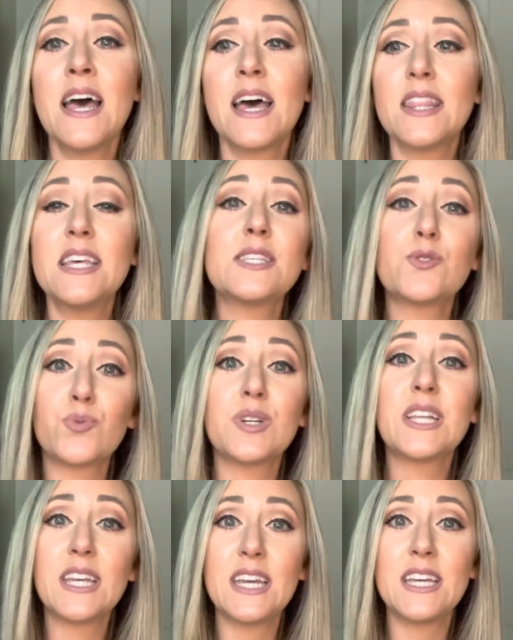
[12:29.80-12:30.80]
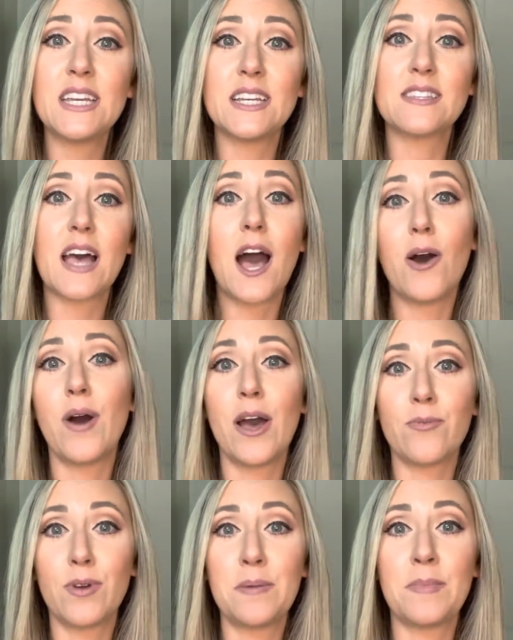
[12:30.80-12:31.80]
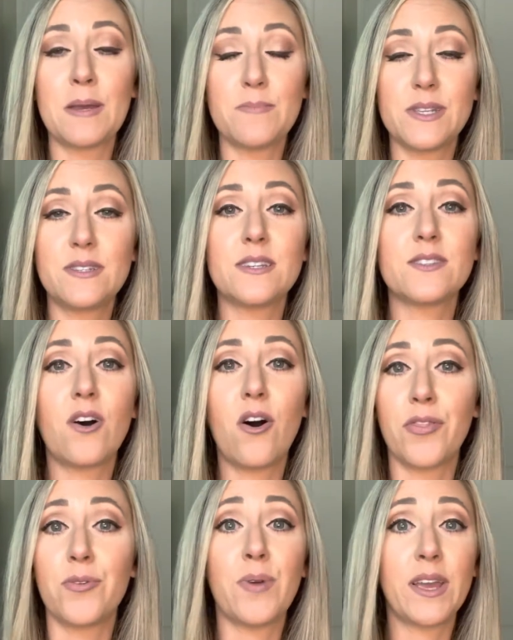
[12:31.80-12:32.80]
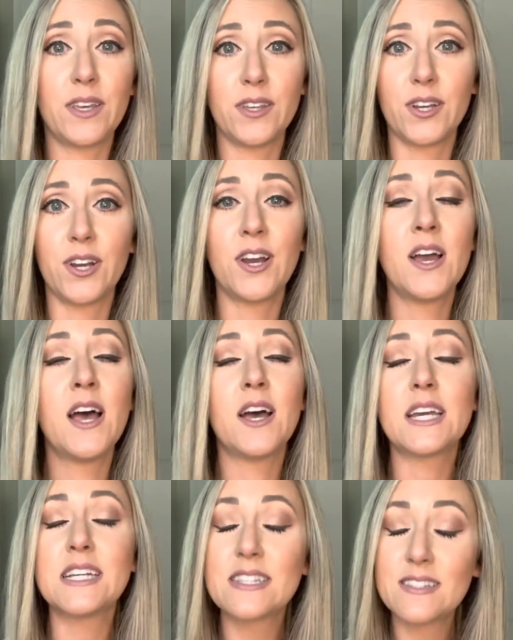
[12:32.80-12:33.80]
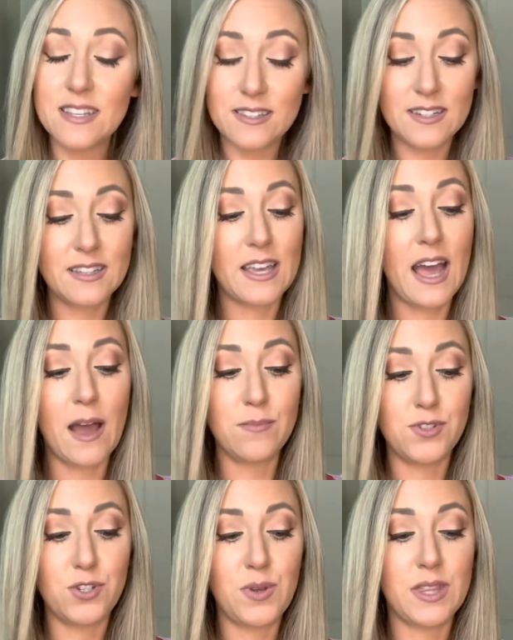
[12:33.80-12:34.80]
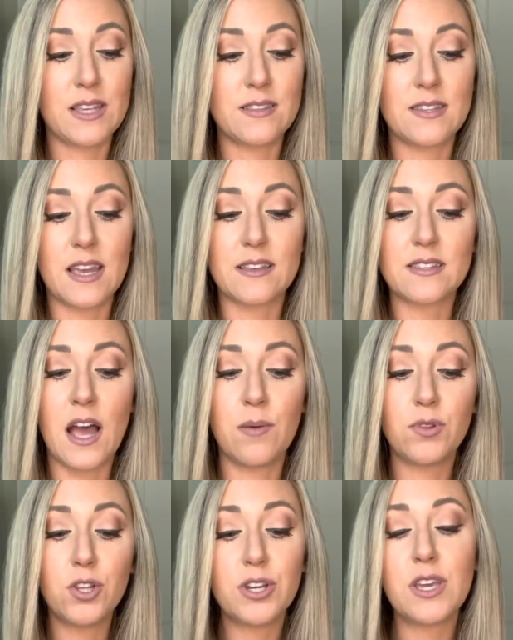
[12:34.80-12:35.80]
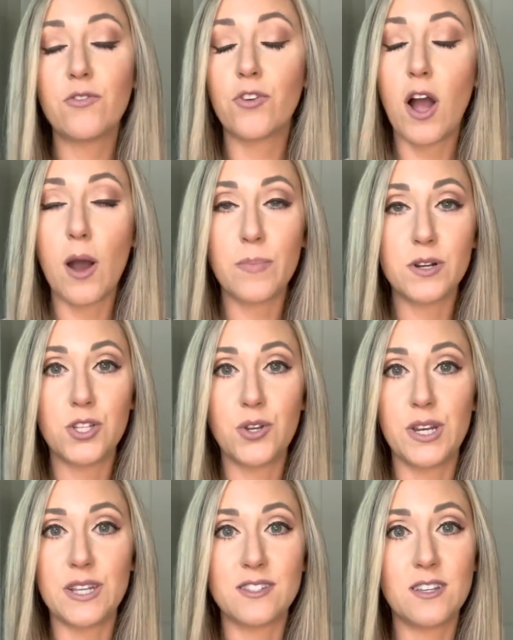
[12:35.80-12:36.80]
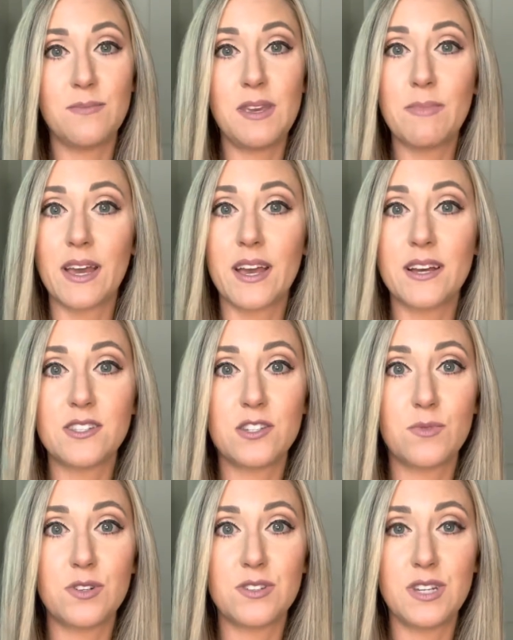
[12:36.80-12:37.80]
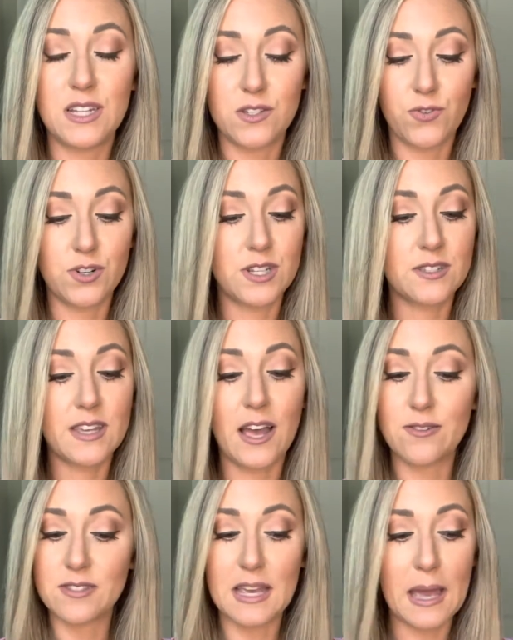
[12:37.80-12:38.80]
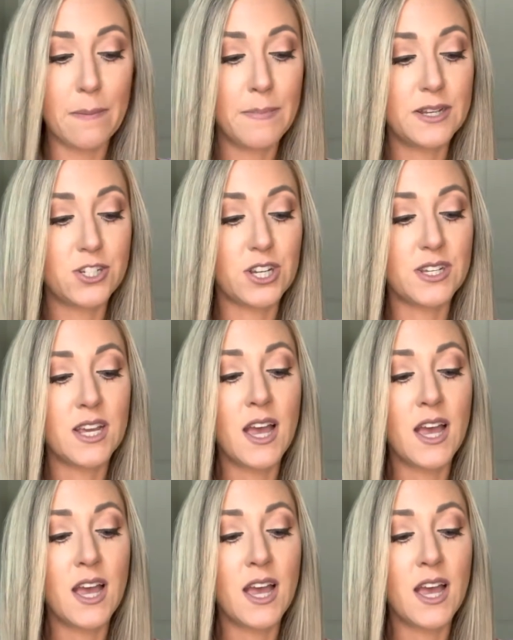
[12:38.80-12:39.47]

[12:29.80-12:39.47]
this really is how I run my business on the regular. Consistently, I'm doing these things. I'm looking for opportunities to meet my customers' needs for discounts, like I mentioned.